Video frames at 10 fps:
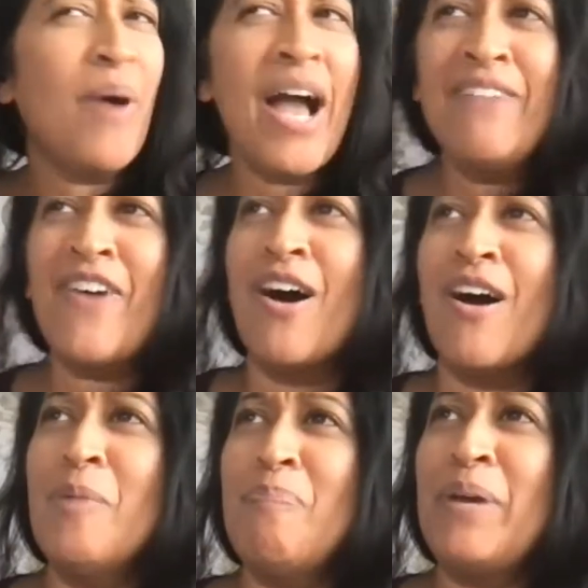do I have a
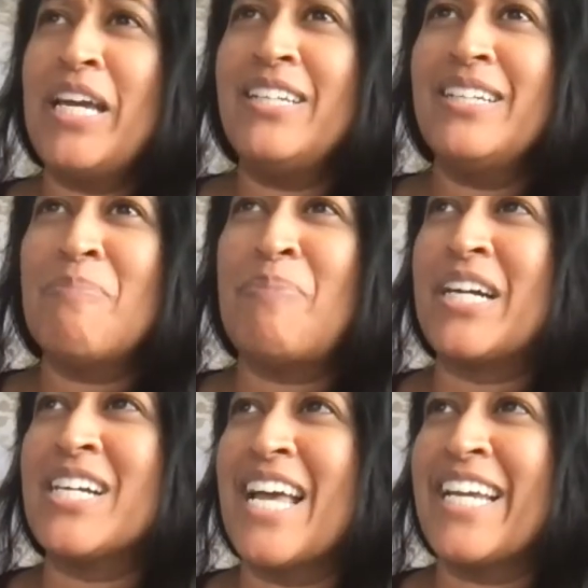heartbeat?
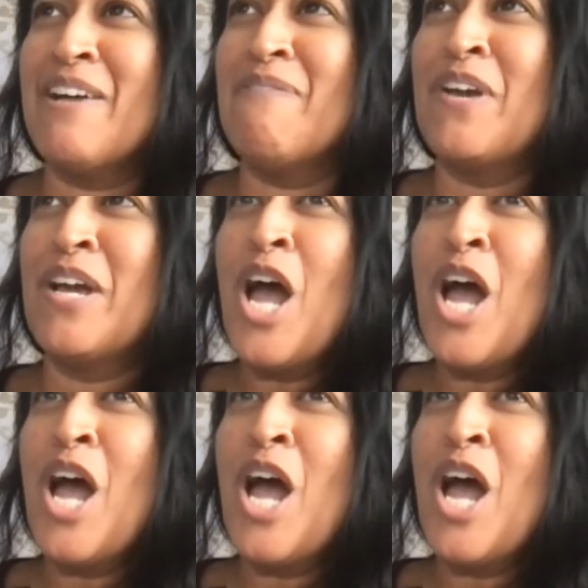Because I can't.